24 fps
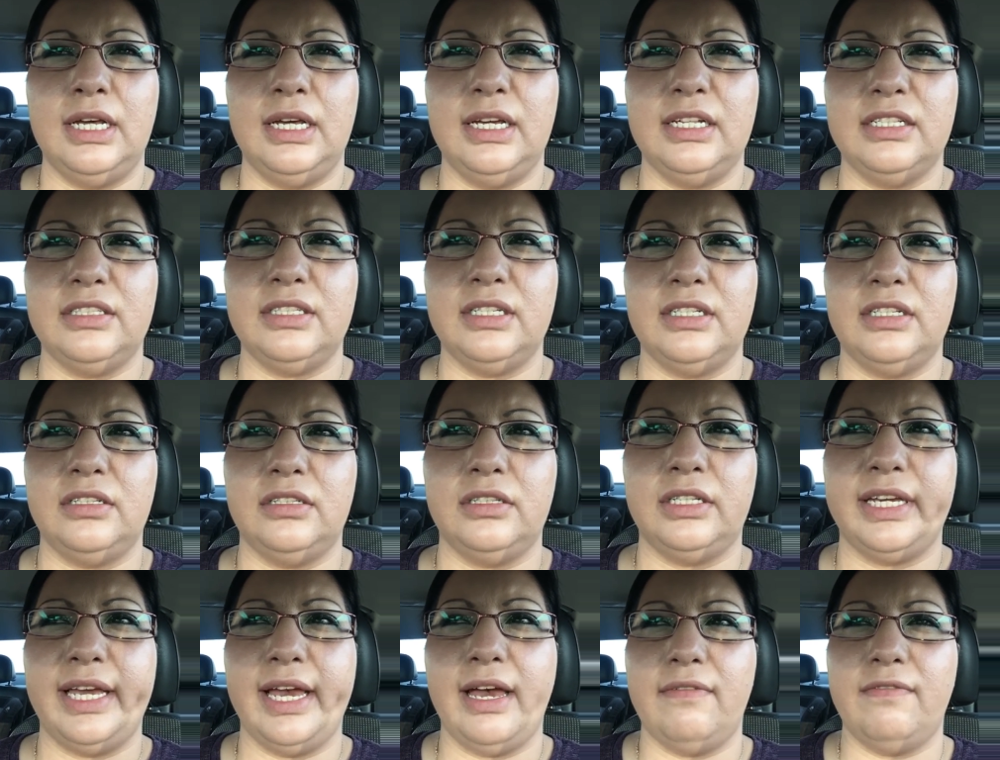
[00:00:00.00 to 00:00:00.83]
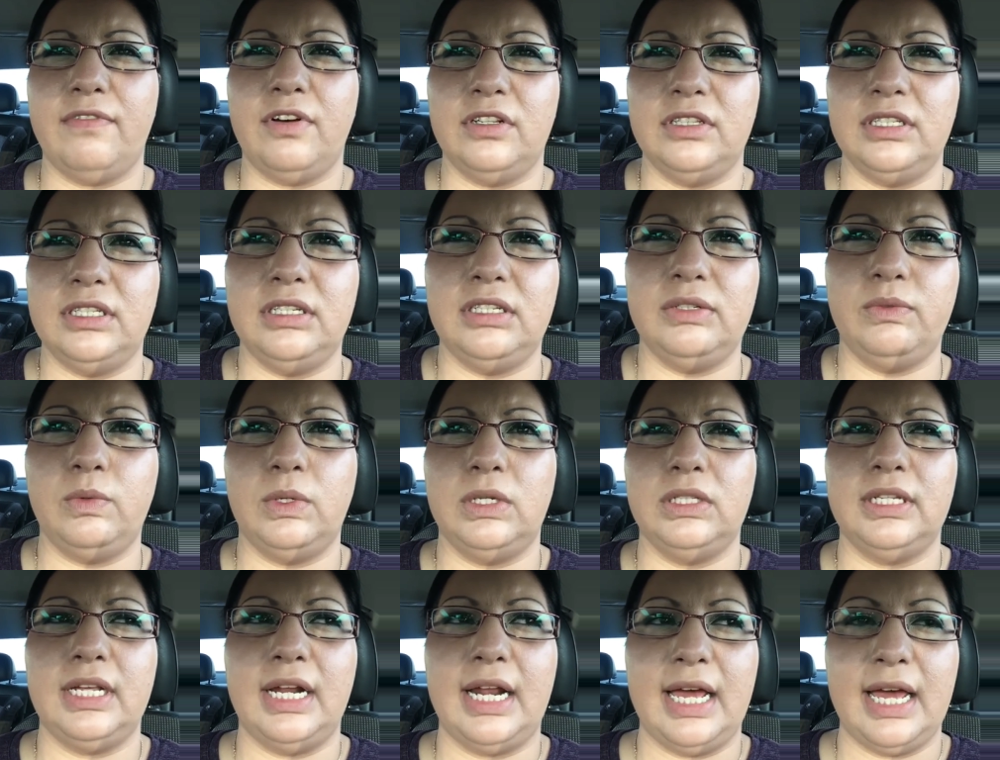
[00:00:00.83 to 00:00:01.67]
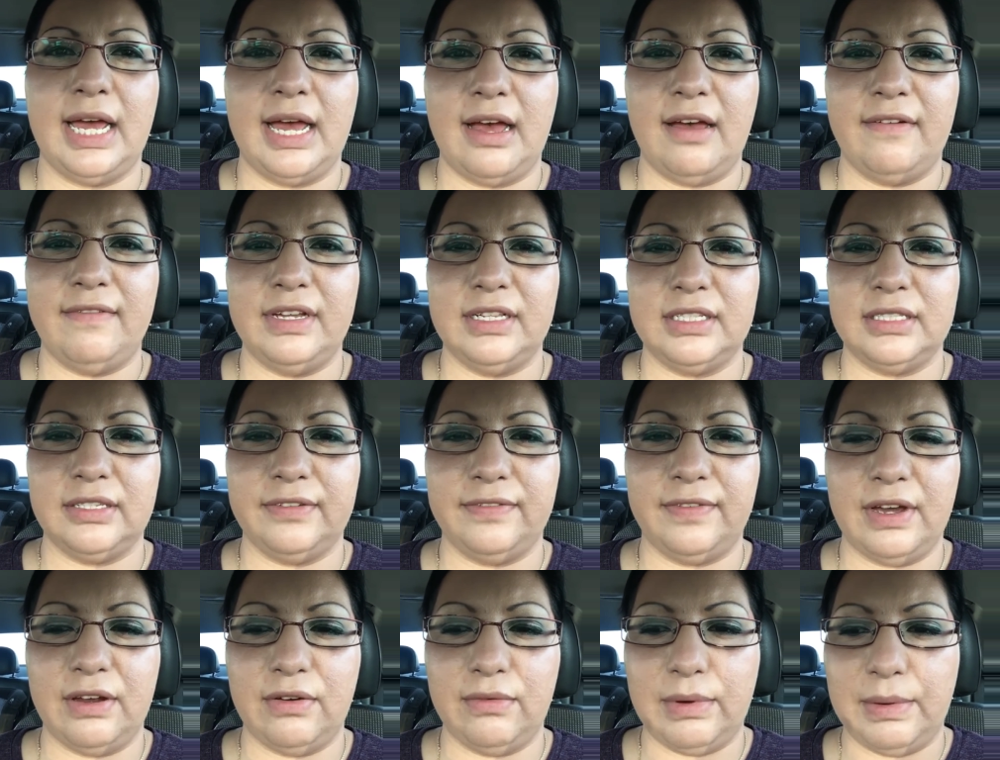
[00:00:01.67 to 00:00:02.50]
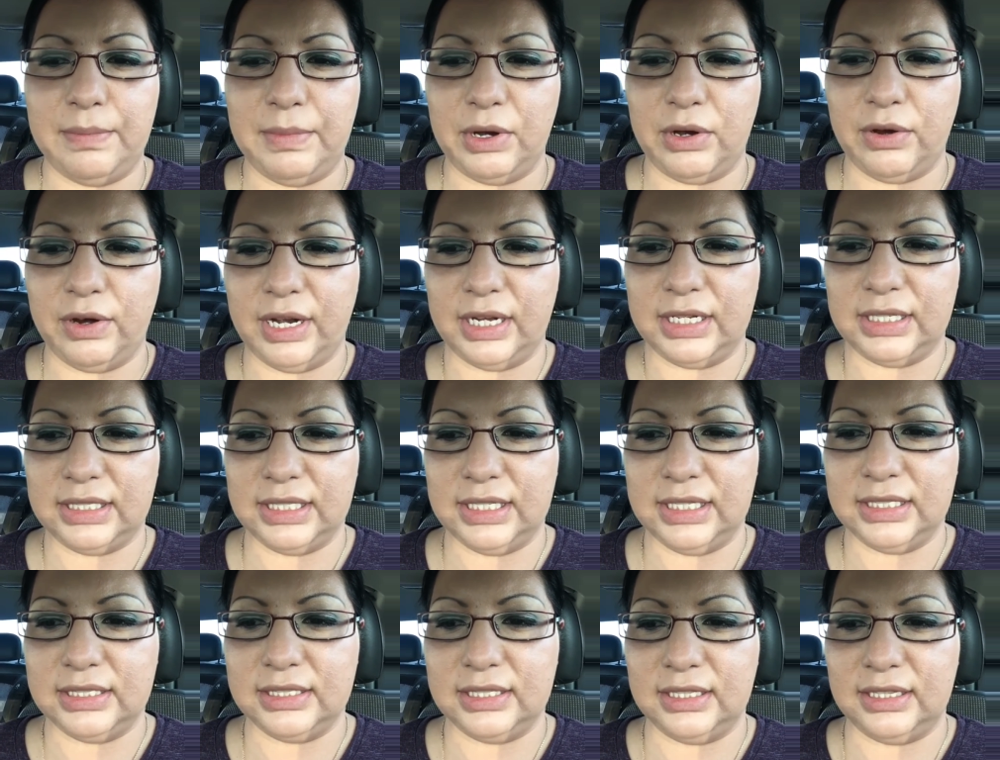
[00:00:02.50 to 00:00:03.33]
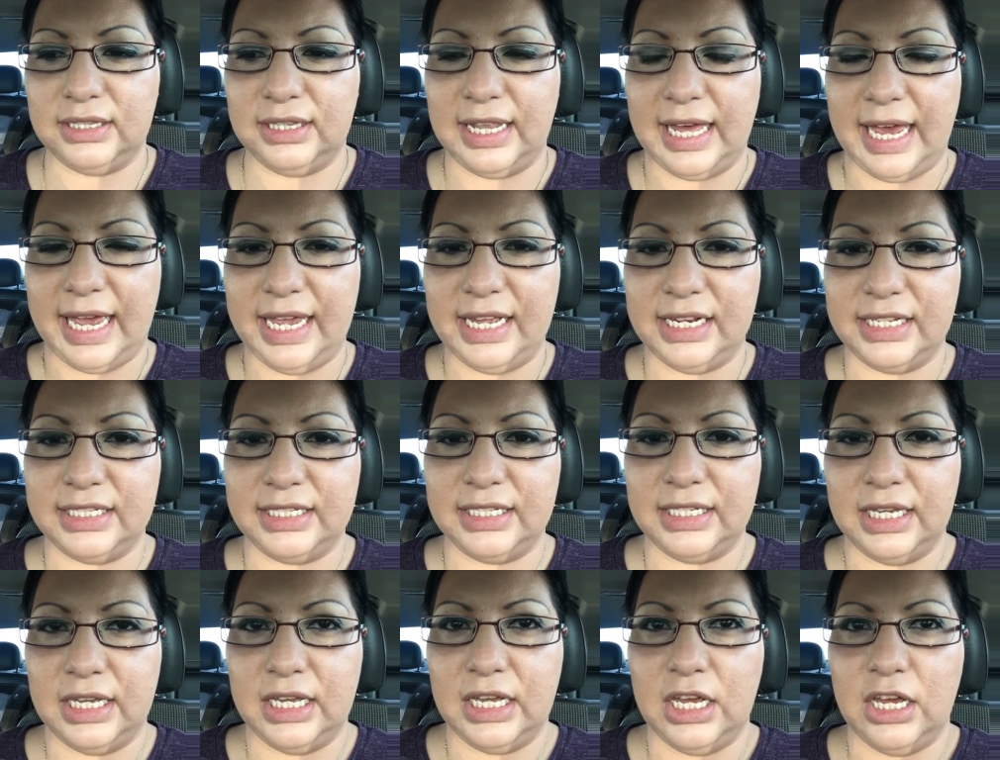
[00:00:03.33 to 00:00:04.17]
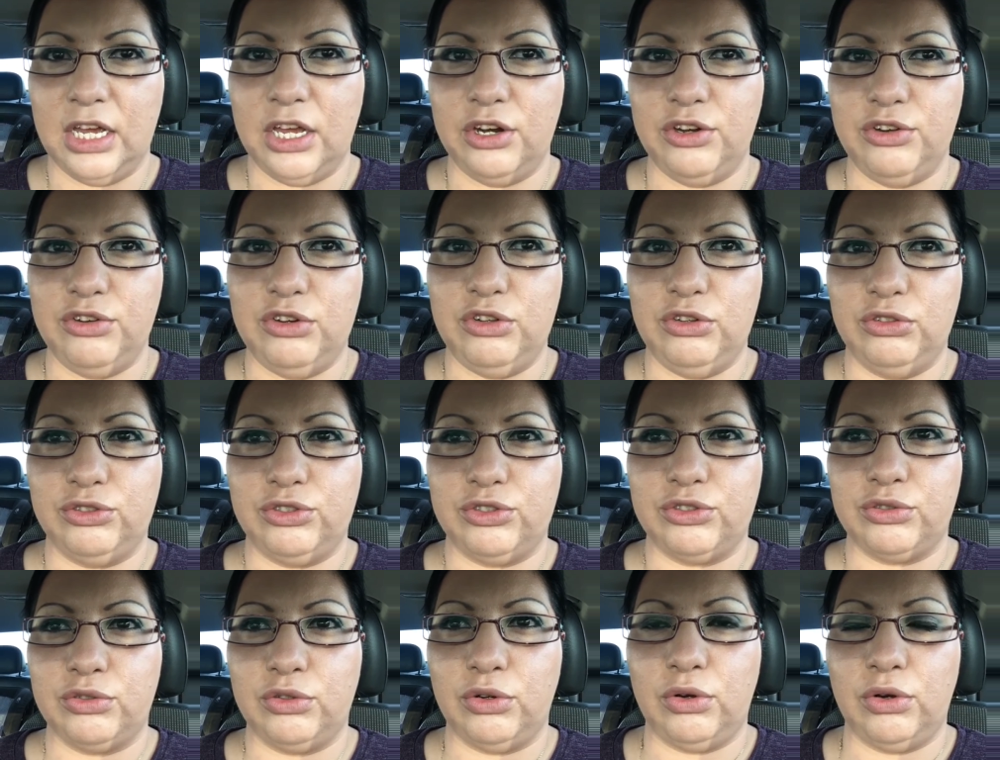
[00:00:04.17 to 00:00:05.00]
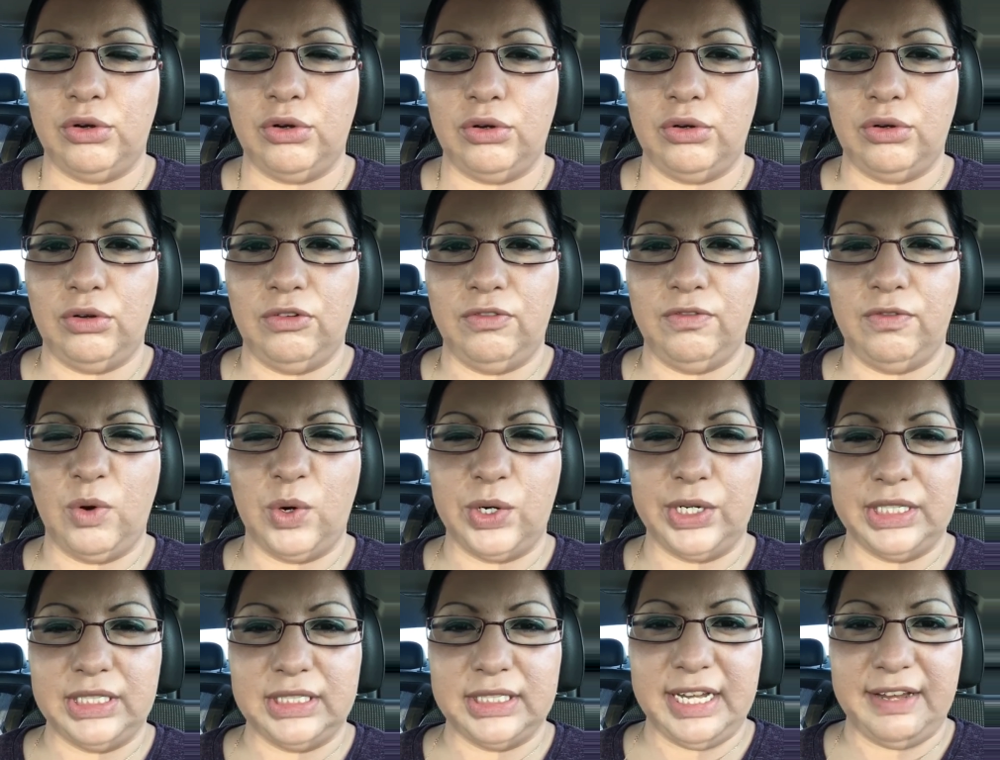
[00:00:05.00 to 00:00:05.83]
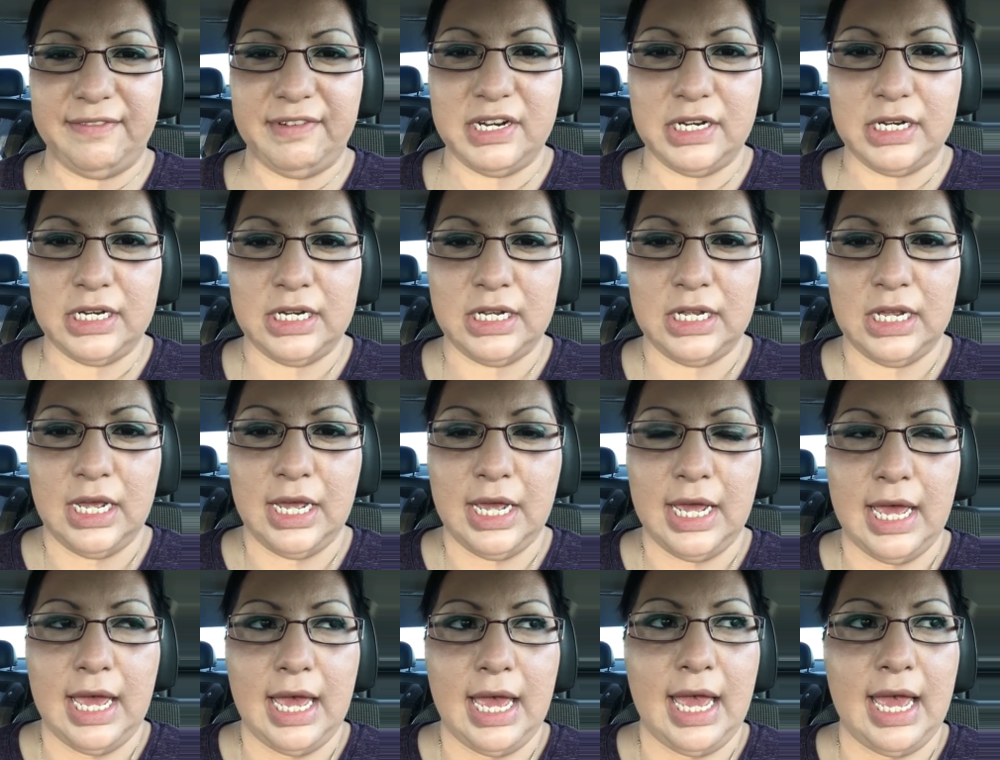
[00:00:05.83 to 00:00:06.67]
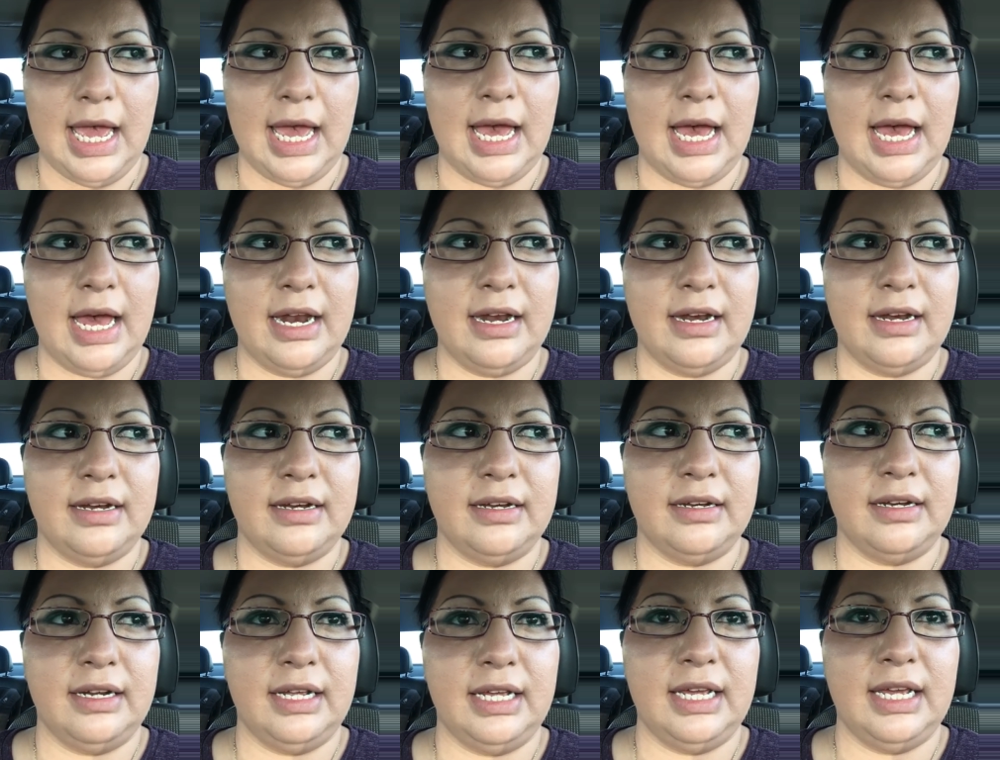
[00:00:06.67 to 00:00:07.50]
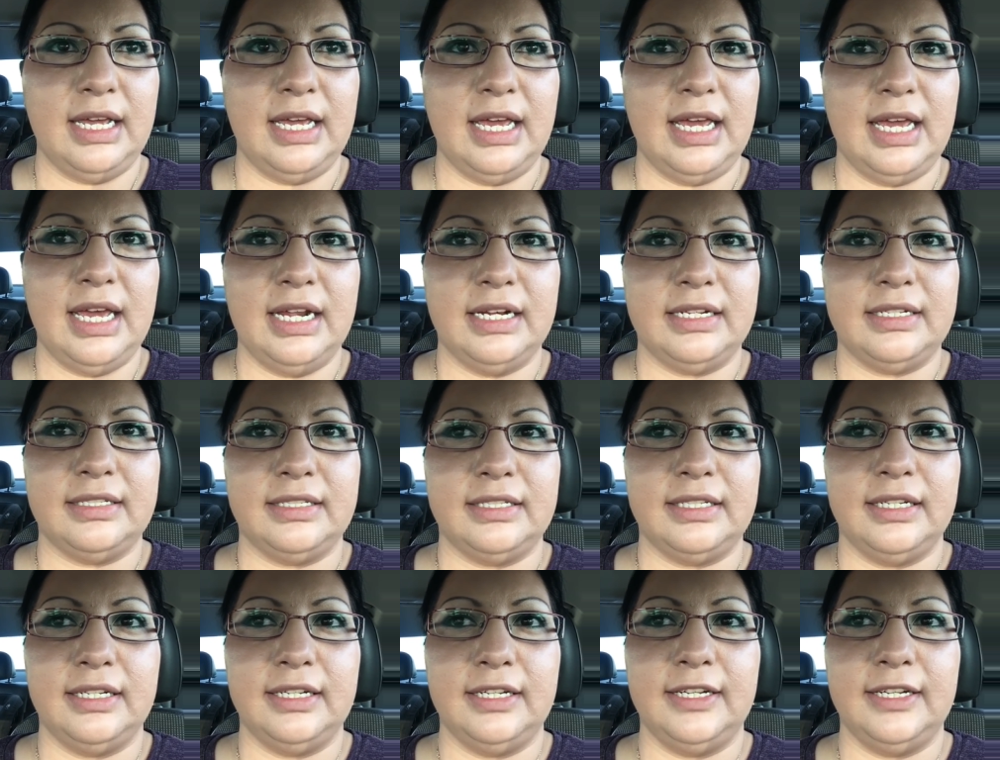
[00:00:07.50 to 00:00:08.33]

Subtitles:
it's in the Kat Von D one that I have, is, if I remember correctly, it's the Light Neutral 47. And it